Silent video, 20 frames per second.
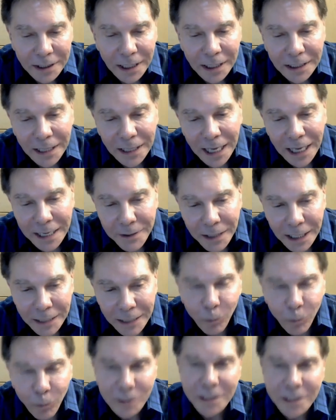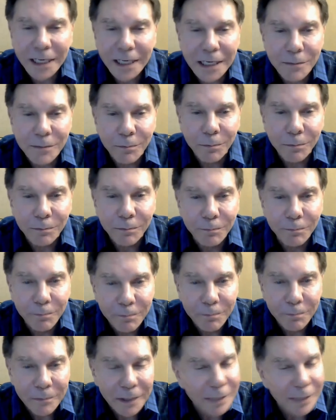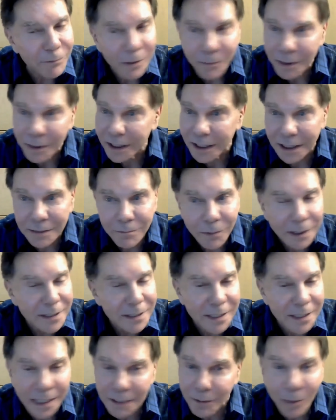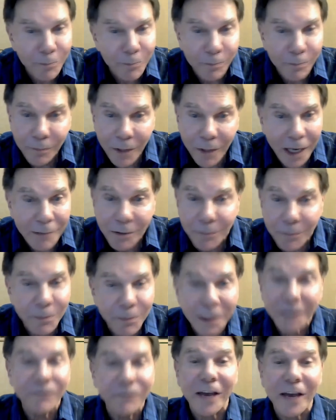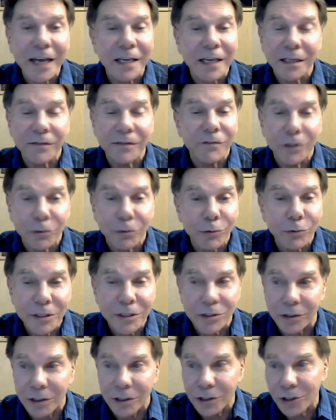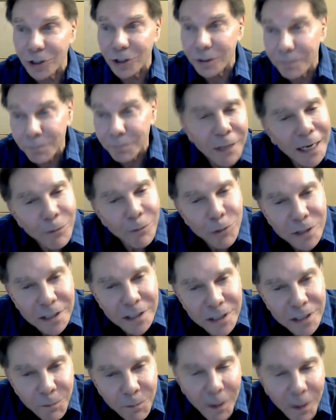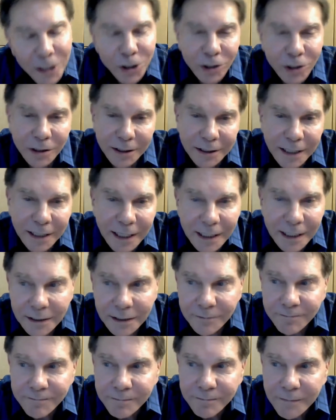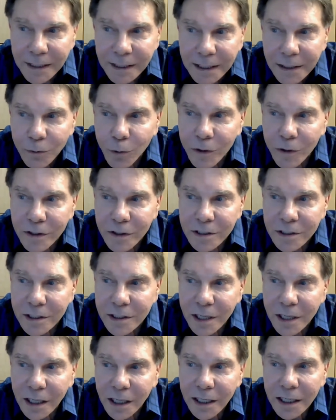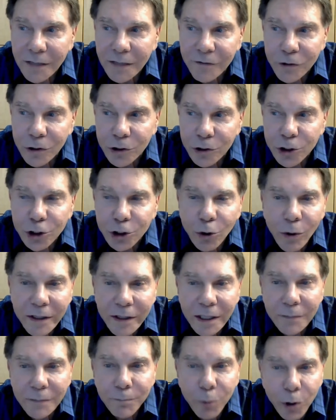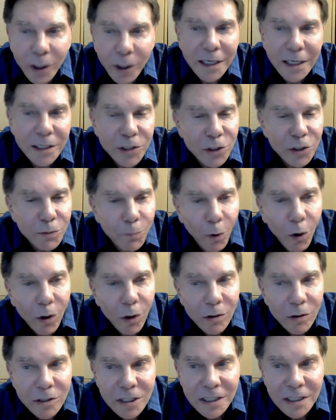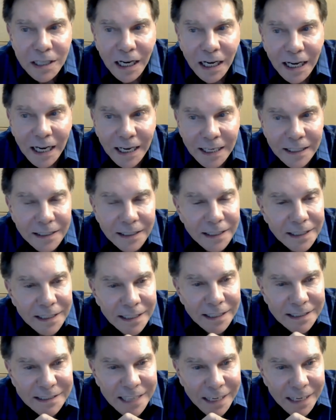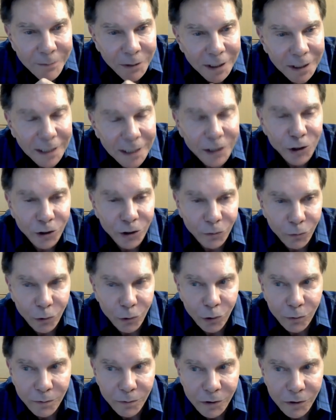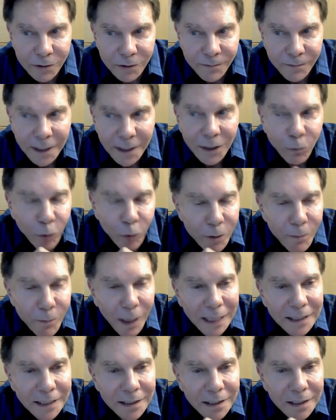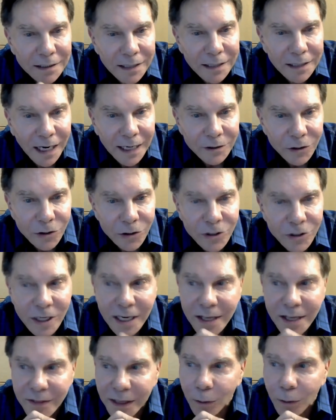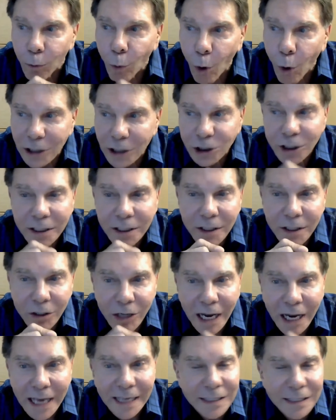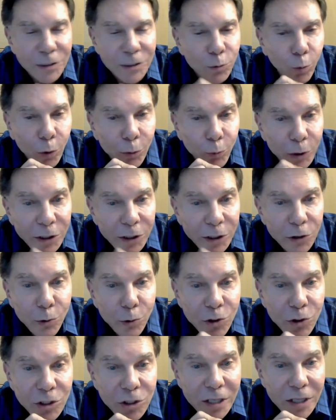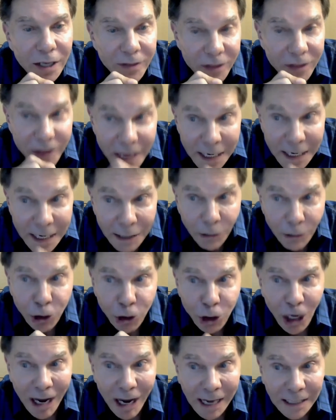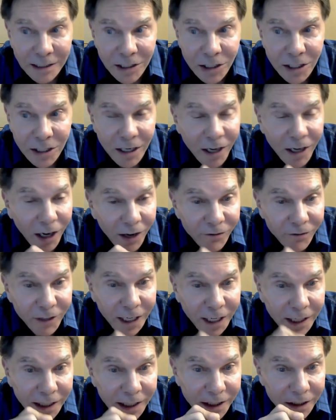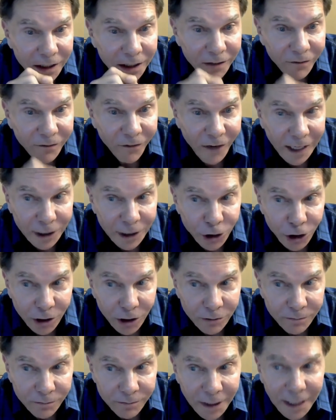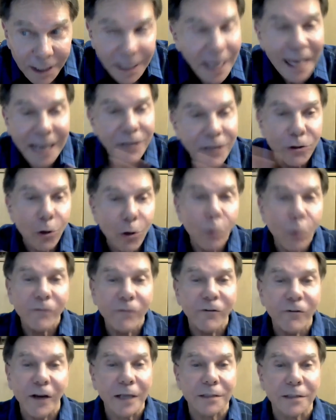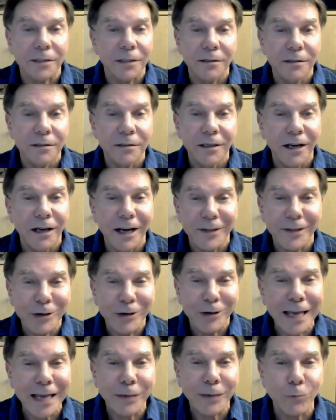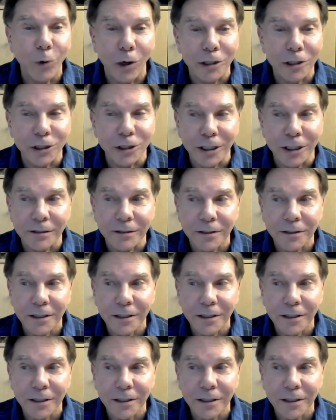And once again, let me begin by saying I'm a big fan of your research, but I was especially taken with a study of yours showing that putting a small sign in examination rooms reminding doctors that washing their hands would reduce their chance of getting an infection had no effect on their hand washing.